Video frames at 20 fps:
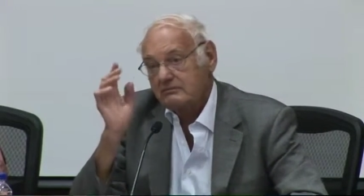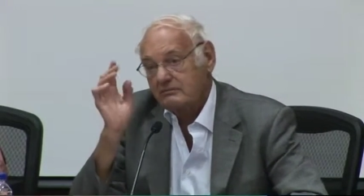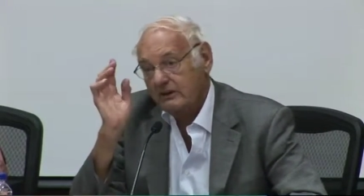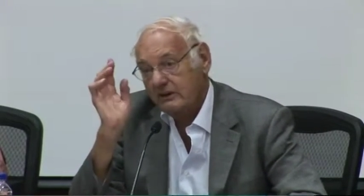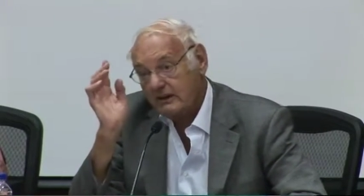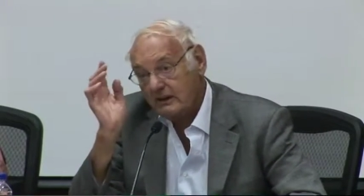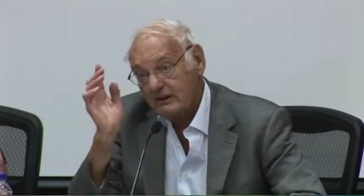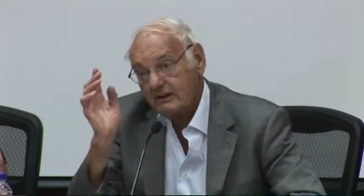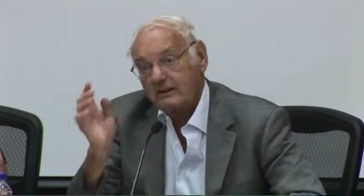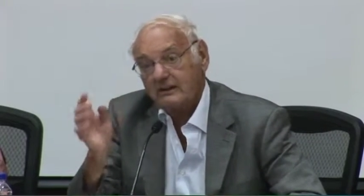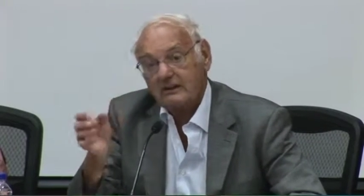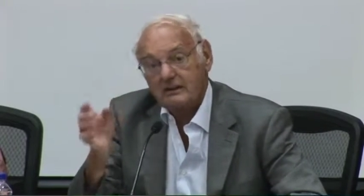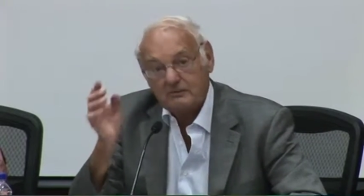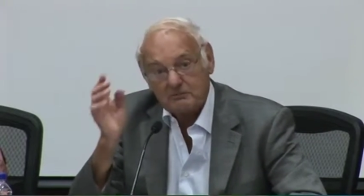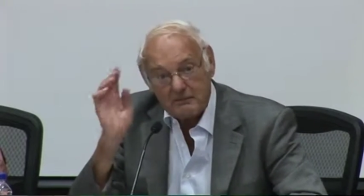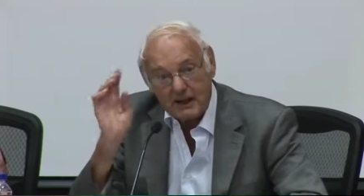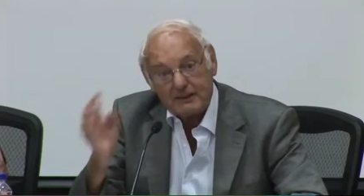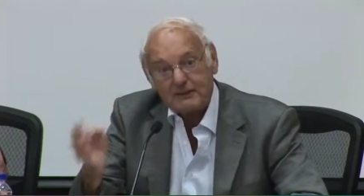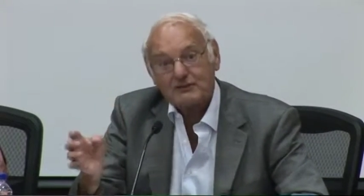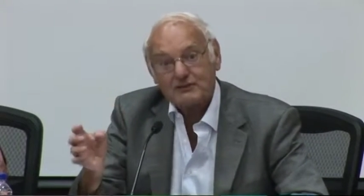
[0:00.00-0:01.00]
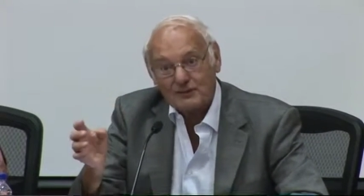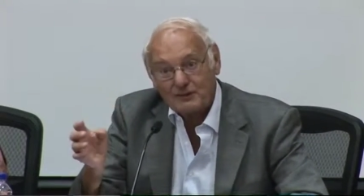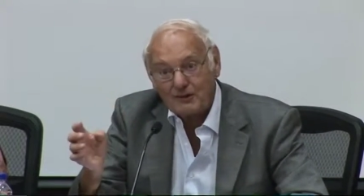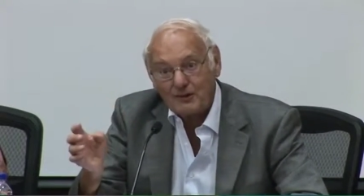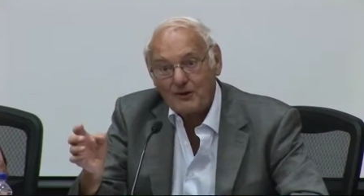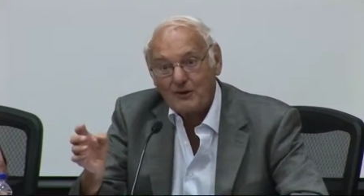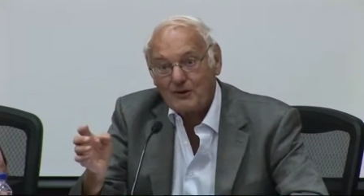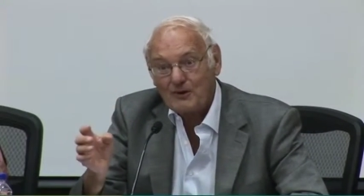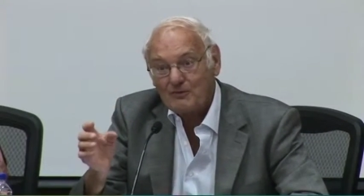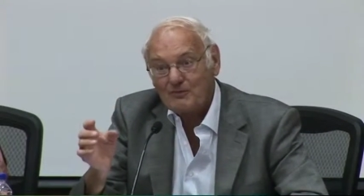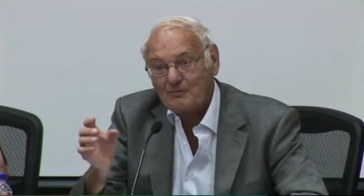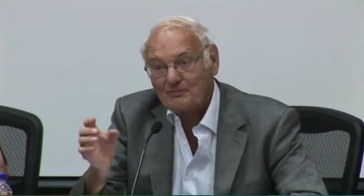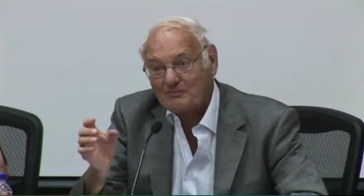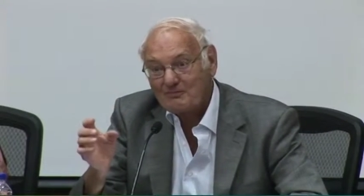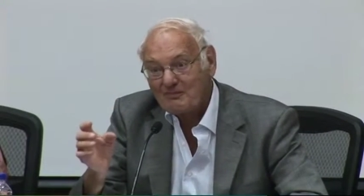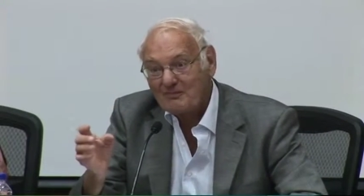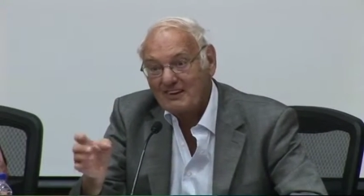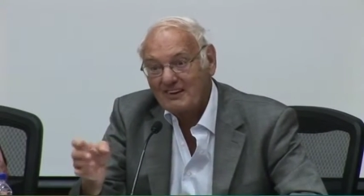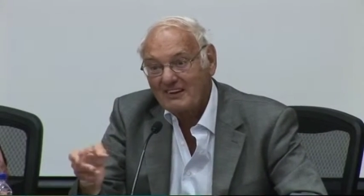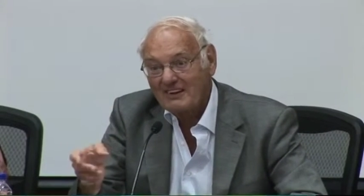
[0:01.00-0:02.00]
beginning in Mexico,
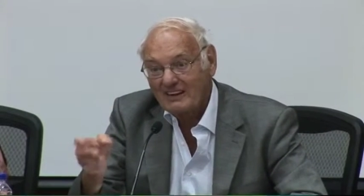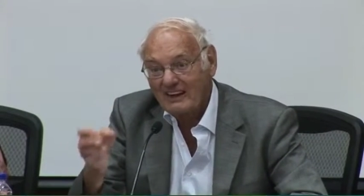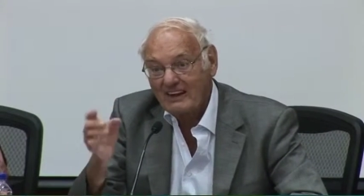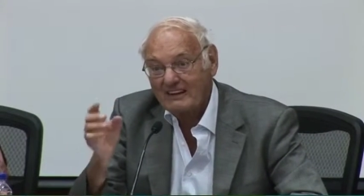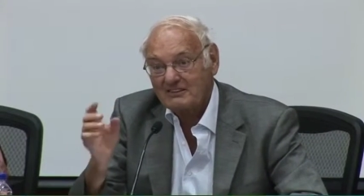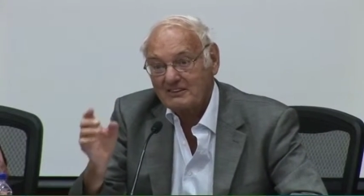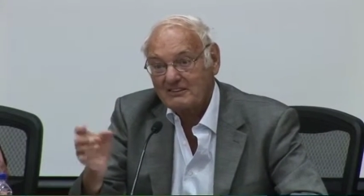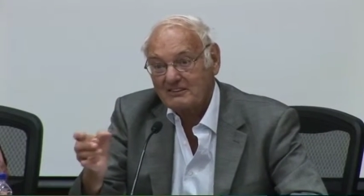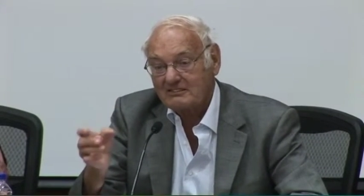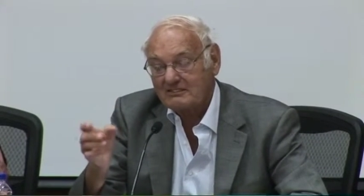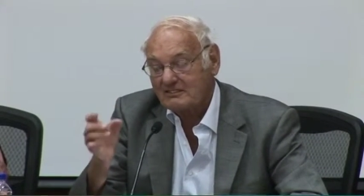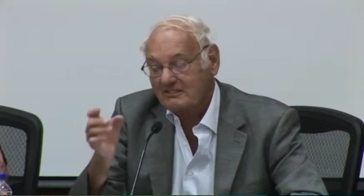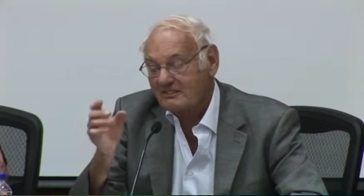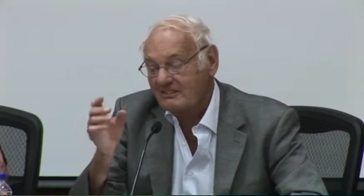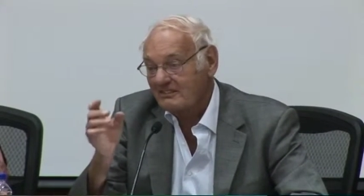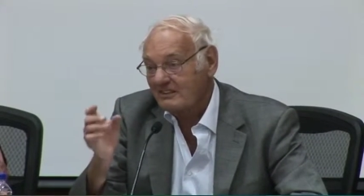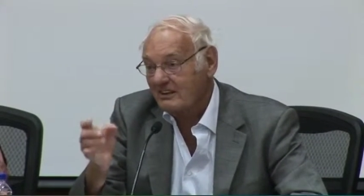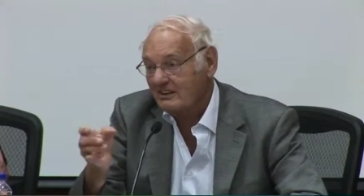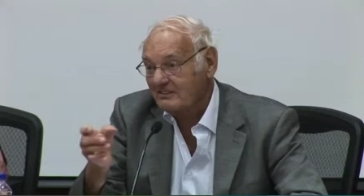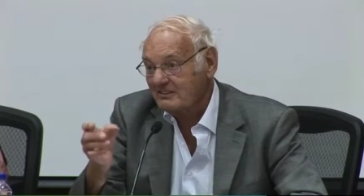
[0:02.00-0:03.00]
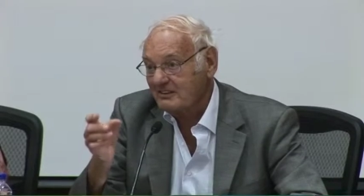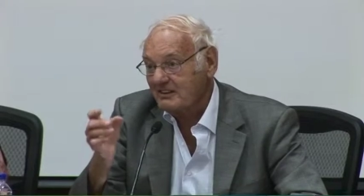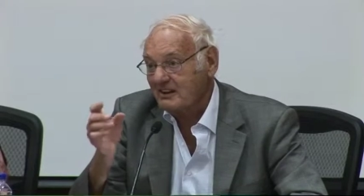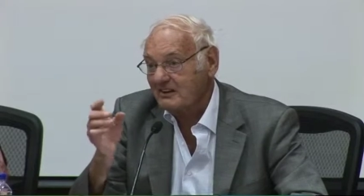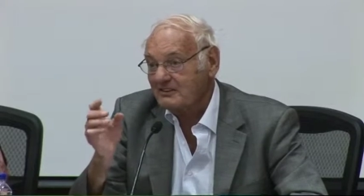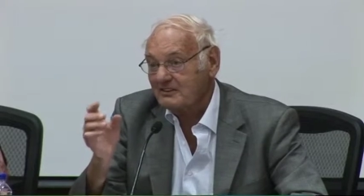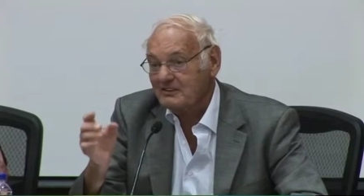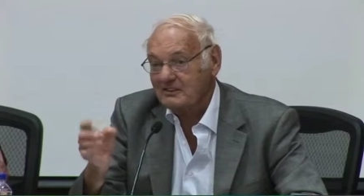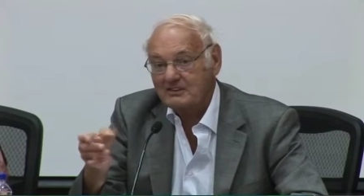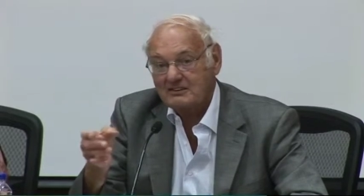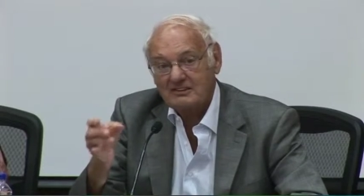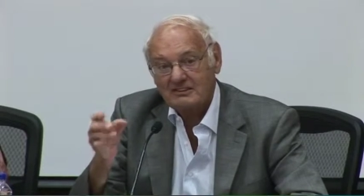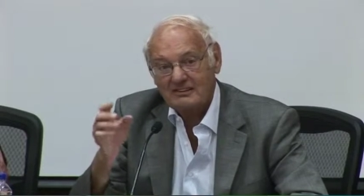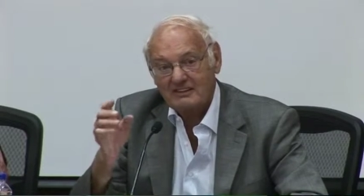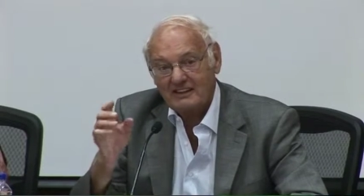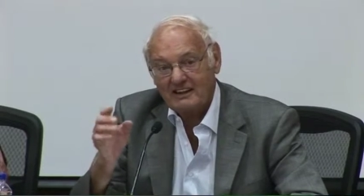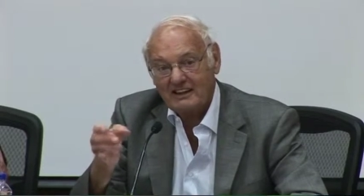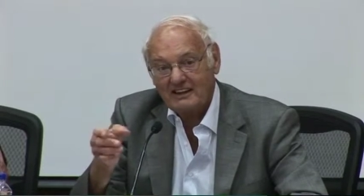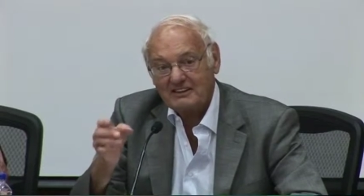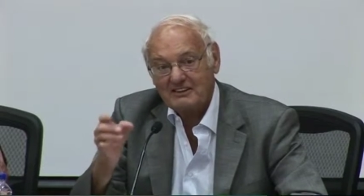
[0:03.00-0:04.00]
18,
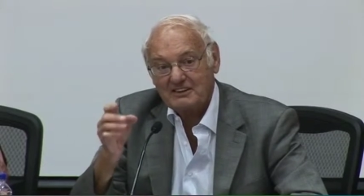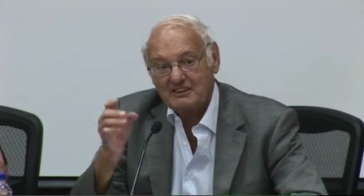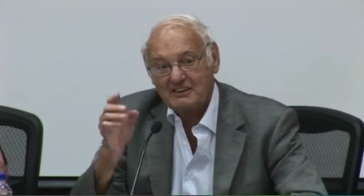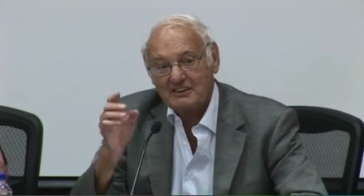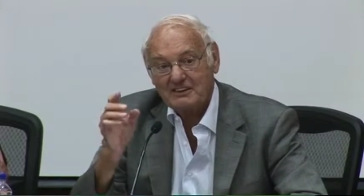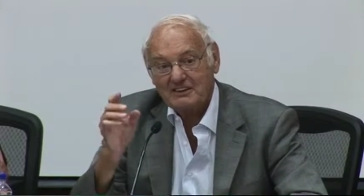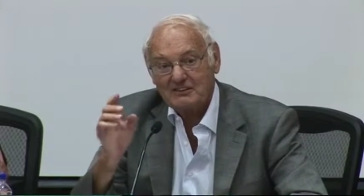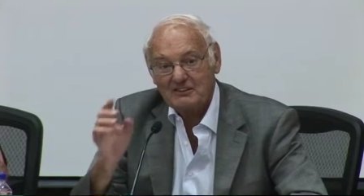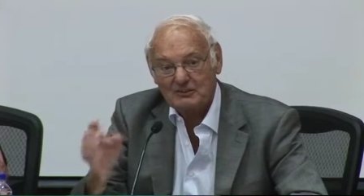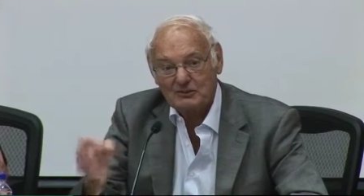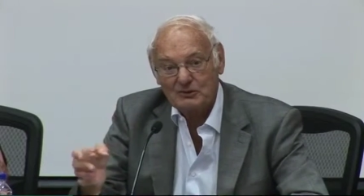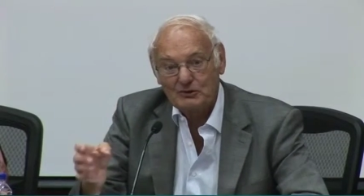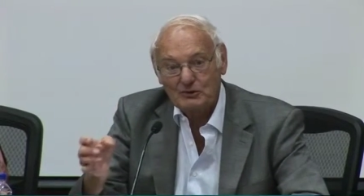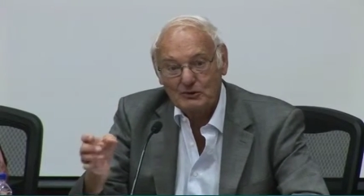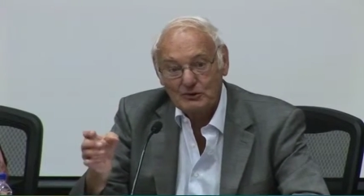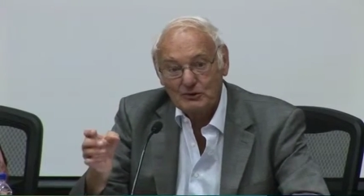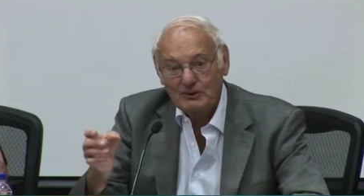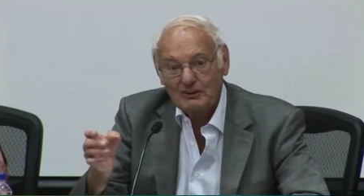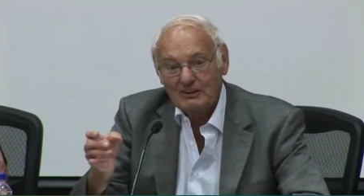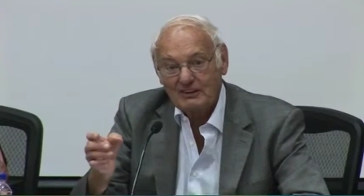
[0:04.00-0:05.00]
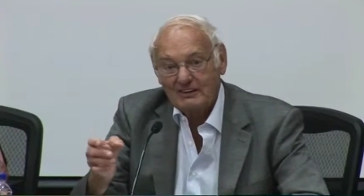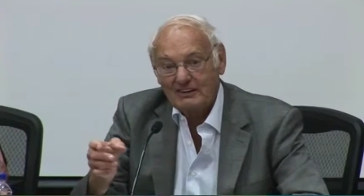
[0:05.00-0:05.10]
1982,